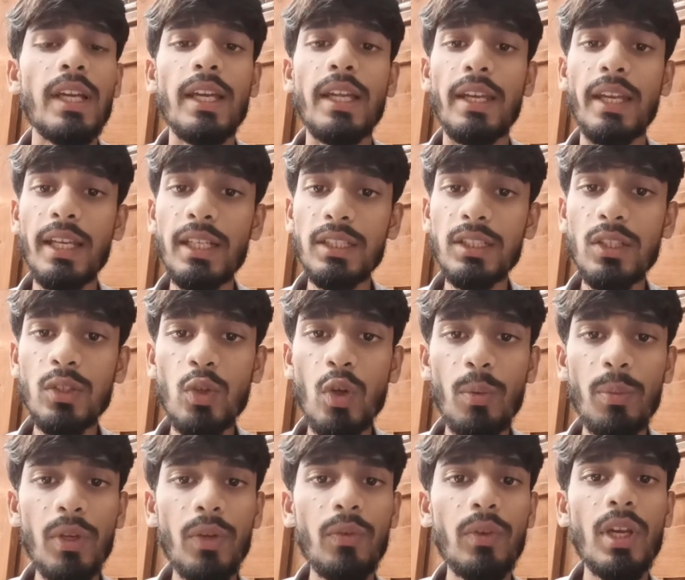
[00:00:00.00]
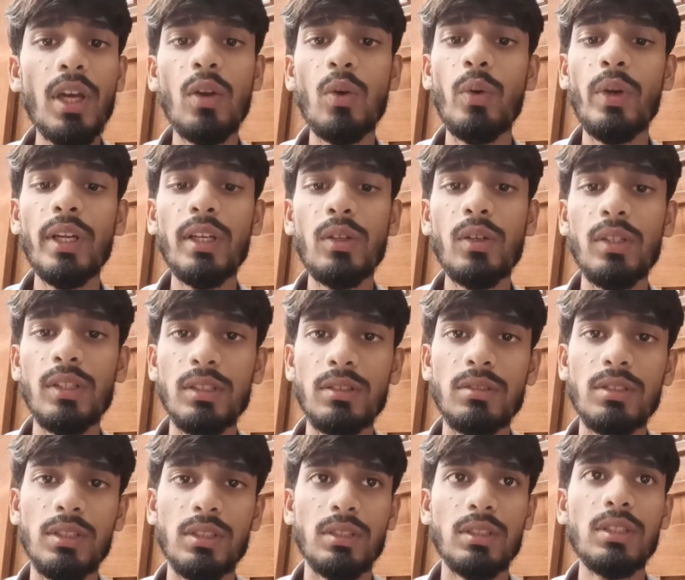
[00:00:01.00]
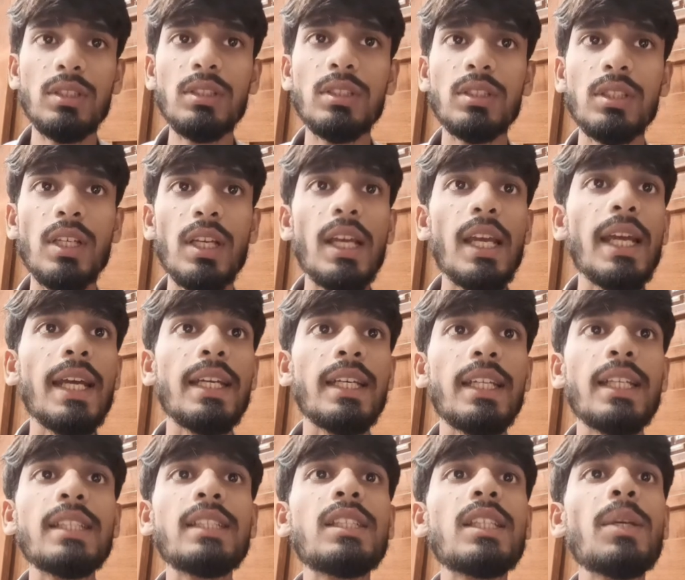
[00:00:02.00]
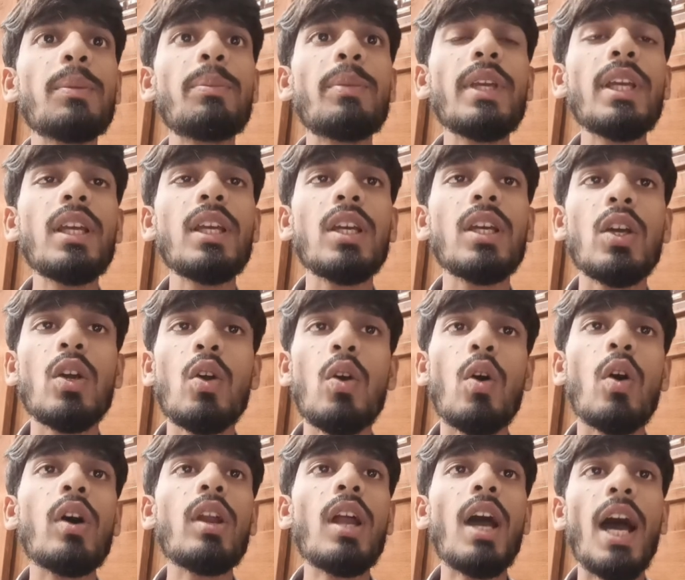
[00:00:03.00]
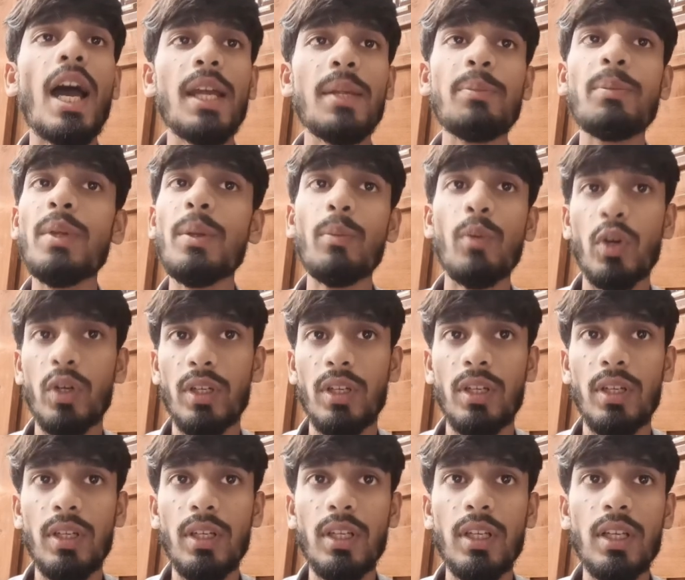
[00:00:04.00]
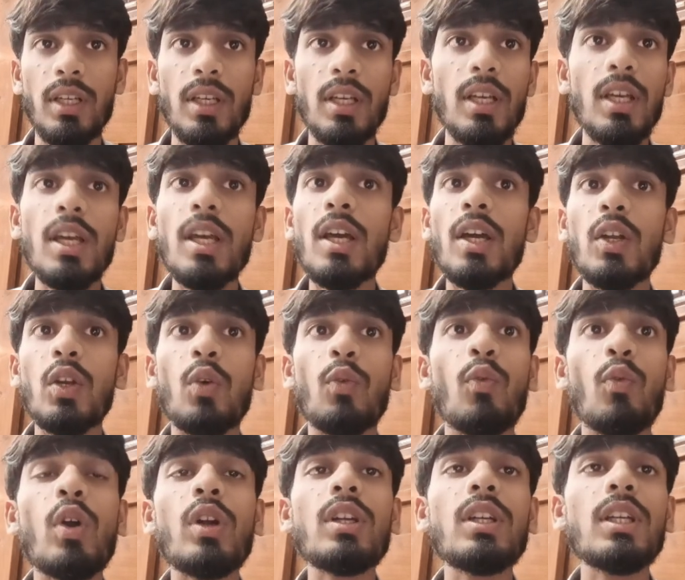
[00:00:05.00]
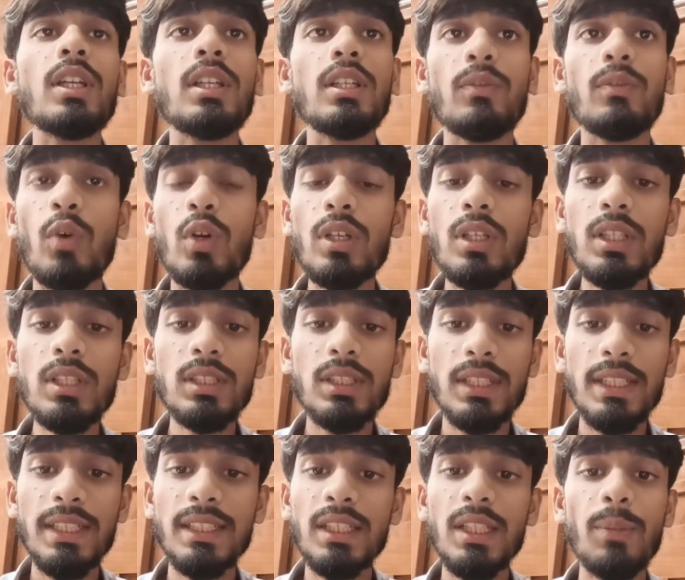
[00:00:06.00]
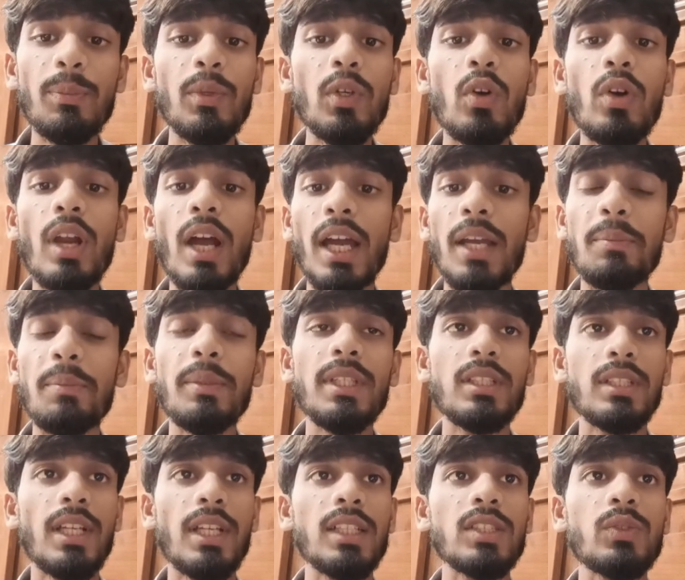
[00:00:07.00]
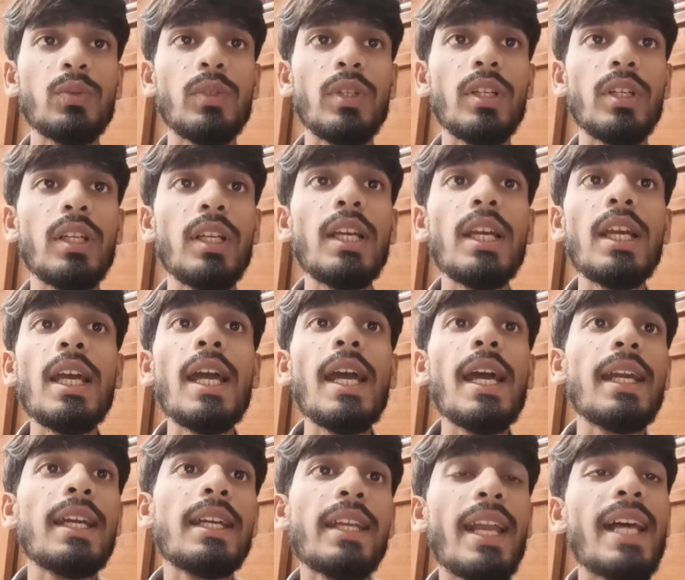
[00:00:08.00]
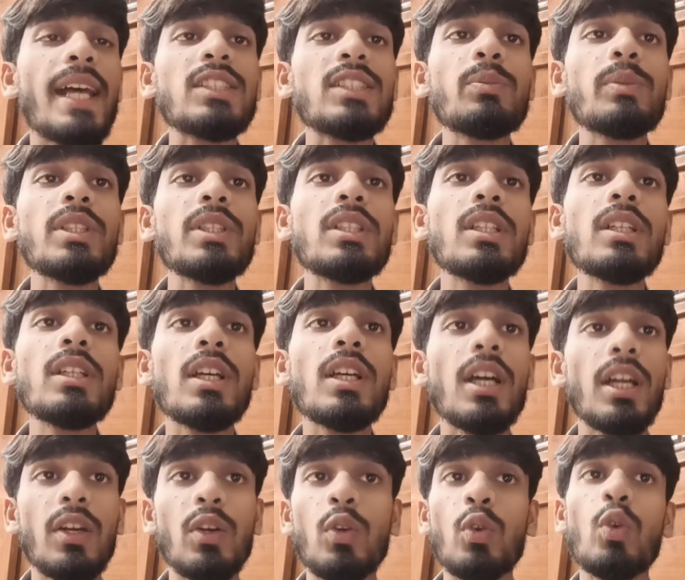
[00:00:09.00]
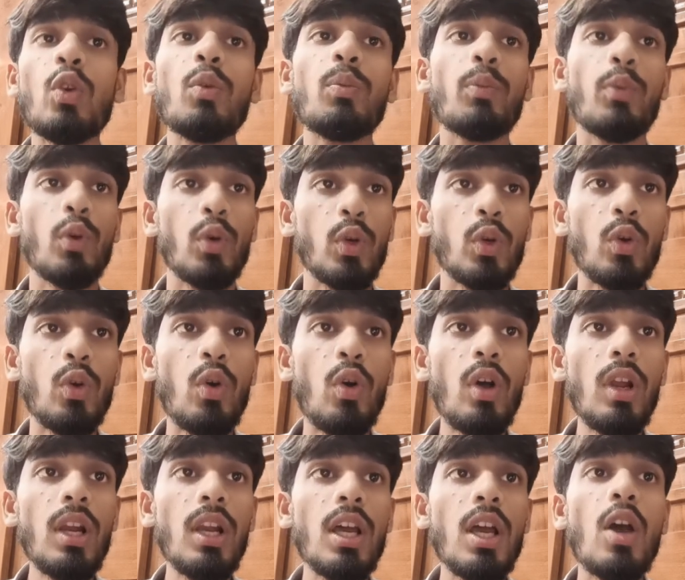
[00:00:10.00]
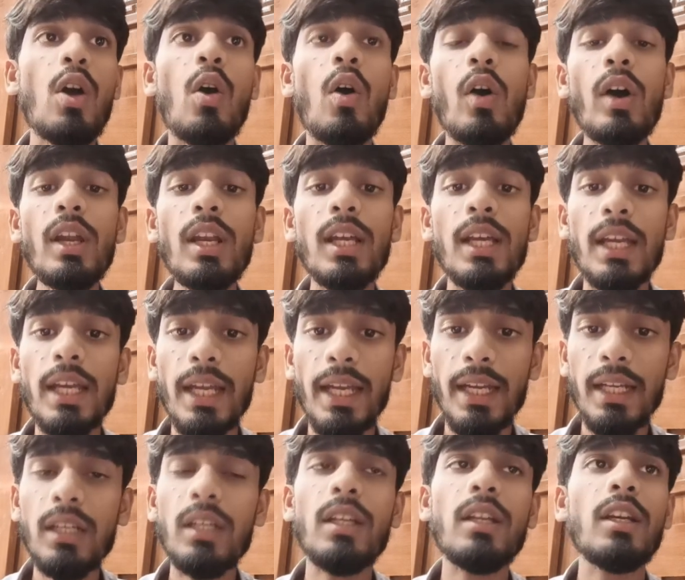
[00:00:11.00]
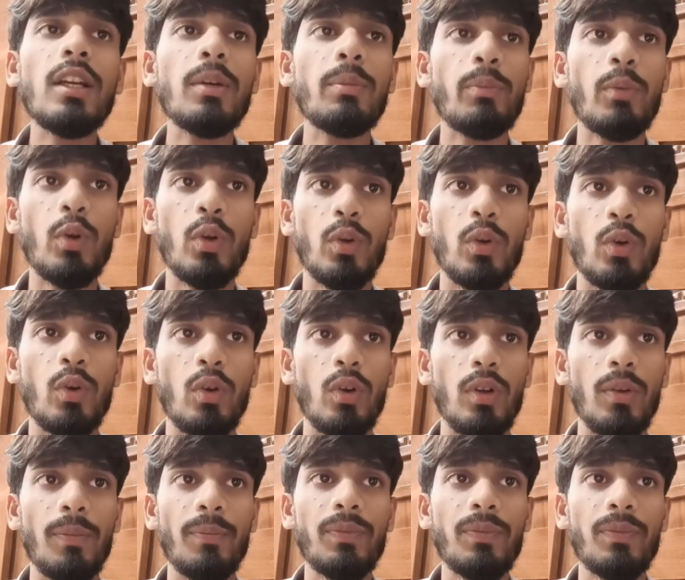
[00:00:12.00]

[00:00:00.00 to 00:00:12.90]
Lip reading: Next topic we are going to discuss is TCP or IP model. Now what does TCP or IP stands for? Transmission Control Protocol or Internet Protocol.